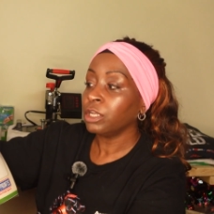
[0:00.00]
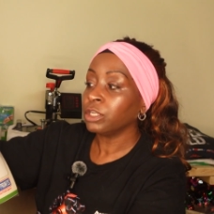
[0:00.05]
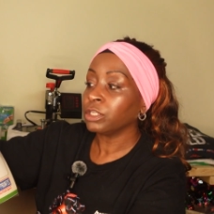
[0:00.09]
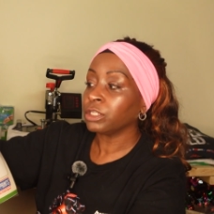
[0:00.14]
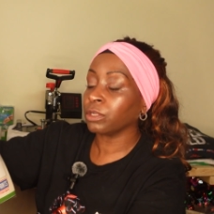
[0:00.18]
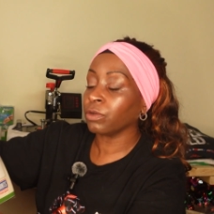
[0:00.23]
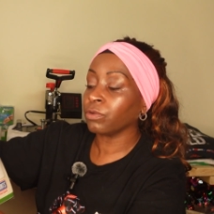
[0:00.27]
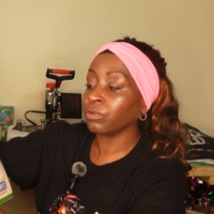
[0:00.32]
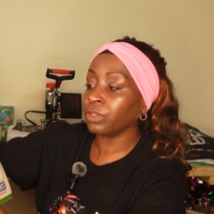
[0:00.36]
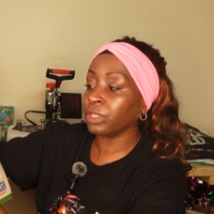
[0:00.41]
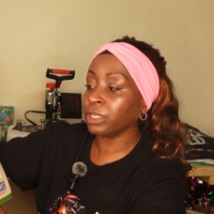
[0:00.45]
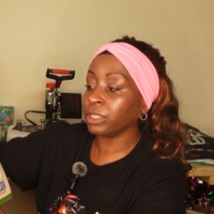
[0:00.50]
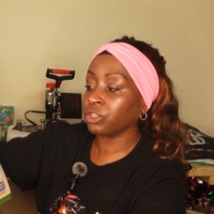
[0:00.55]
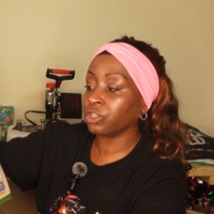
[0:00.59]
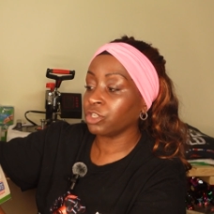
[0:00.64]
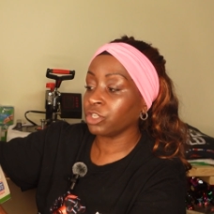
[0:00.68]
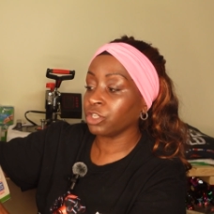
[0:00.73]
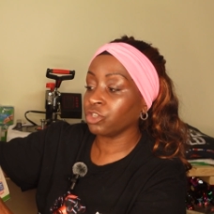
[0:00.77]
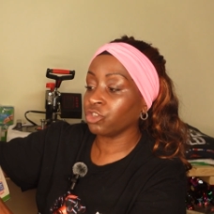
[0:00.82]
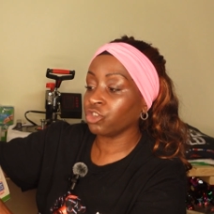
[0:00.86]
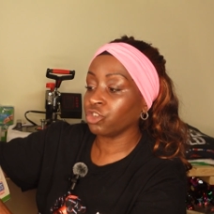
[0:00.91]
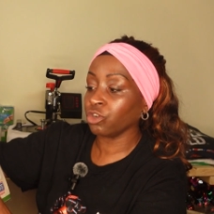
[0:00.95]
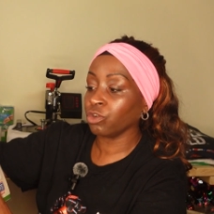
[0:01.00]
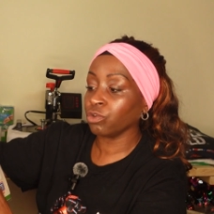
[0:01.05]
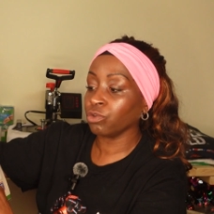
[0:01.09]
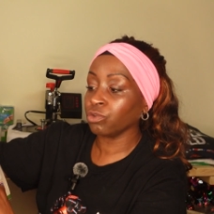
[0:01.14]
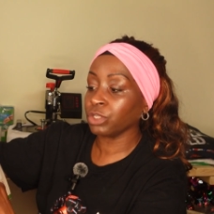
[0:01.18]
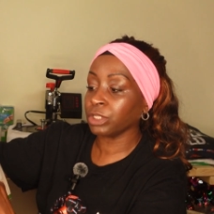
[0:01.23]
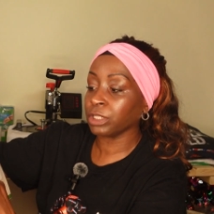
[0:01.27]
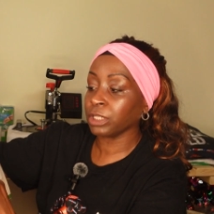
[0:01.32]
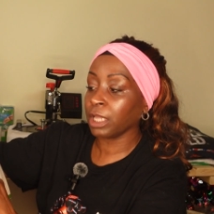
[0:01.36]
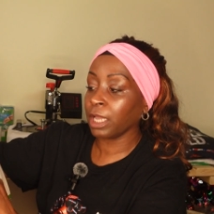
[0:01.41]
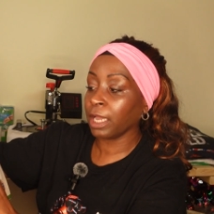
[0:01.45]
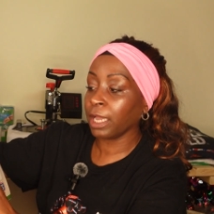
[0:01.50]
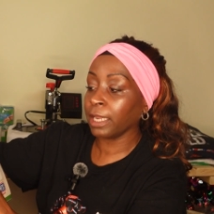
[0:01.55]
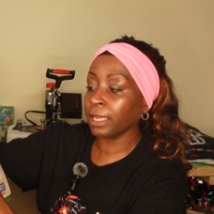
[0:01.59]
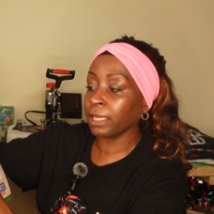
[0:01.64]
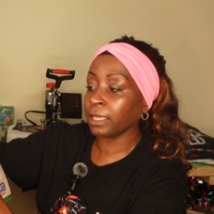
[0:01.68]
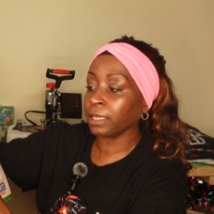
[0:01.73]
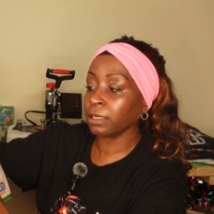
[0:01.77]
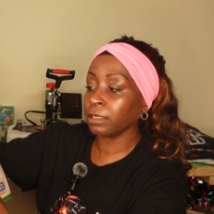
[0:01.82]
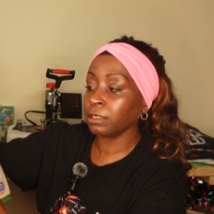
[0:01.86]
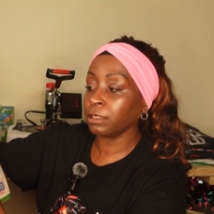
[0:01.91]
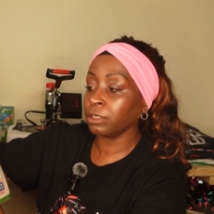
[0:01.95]
So this just shows like
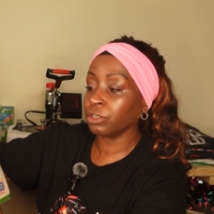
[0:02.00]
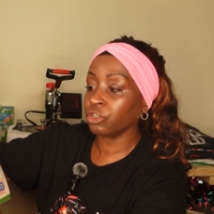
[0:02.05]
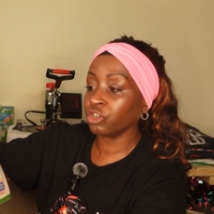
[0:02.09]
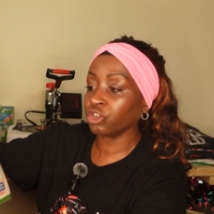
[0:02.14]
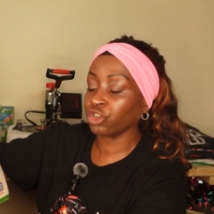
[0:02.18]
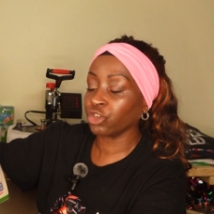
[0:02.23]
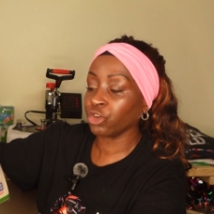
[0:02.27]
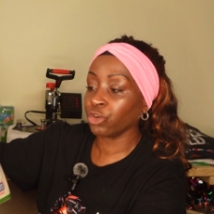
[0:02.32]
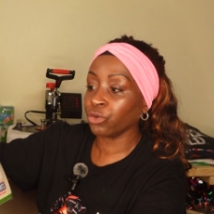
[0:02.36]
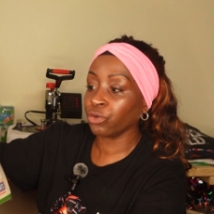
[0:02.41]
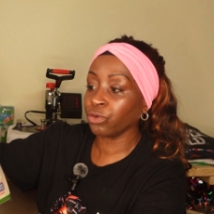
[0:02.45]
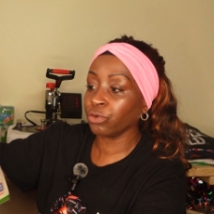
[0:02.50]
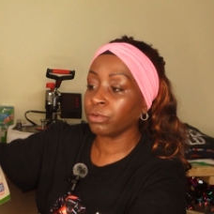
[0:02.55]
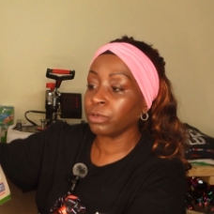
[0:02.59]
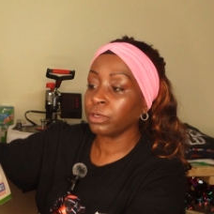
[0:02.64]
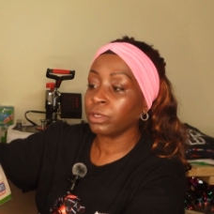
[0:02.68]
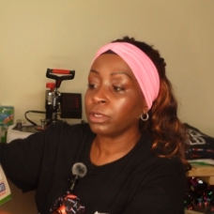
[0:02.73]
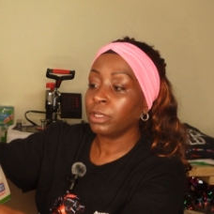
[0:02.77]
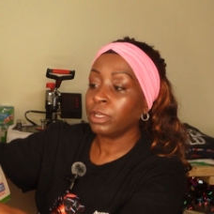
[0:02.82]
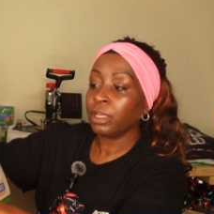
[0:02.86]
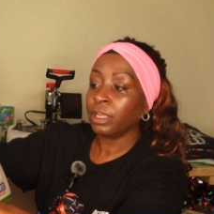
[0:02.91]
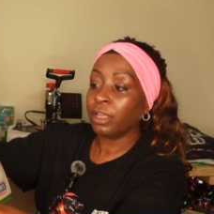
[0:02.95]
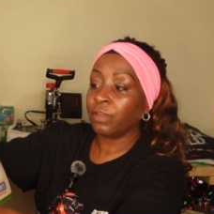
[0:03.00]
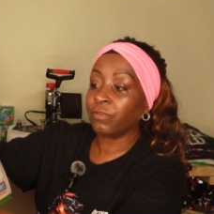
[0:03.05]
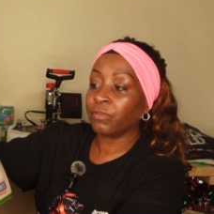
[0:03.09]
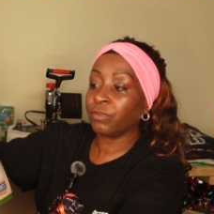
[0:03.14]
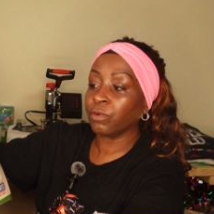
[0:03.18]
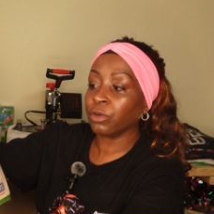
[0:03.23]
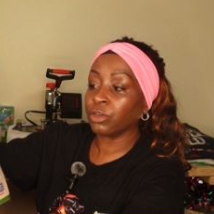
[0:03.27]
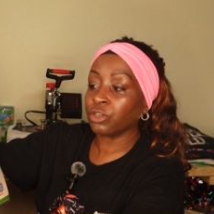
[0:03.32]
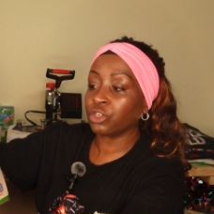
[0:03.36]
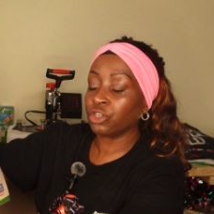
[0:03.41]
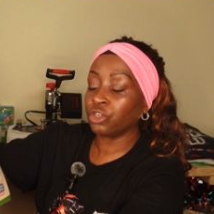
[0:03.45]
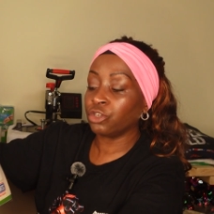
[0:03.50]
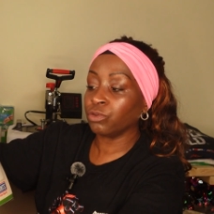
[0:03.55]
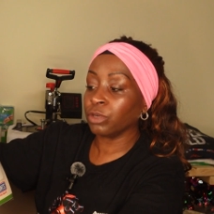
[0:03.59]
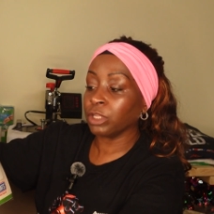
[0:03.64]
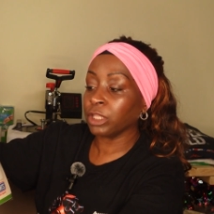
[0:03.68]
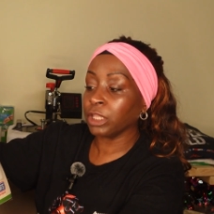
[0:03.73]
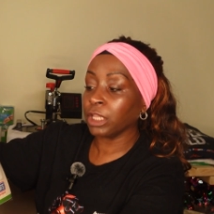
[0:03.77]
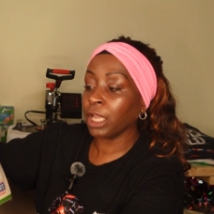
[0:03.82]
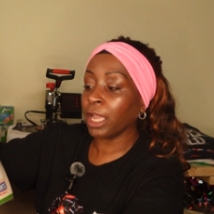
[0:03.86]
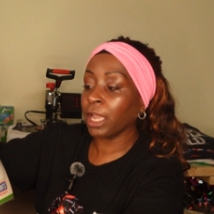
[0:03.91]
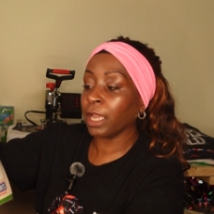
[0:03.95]
a shirt, if you want to do a
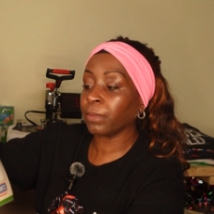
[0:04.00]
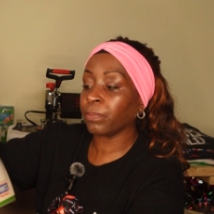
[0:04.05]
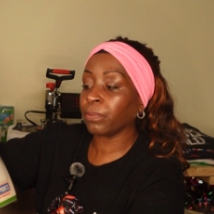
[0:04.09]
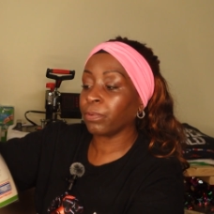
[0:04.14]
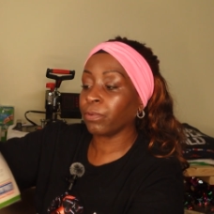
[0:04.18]
leg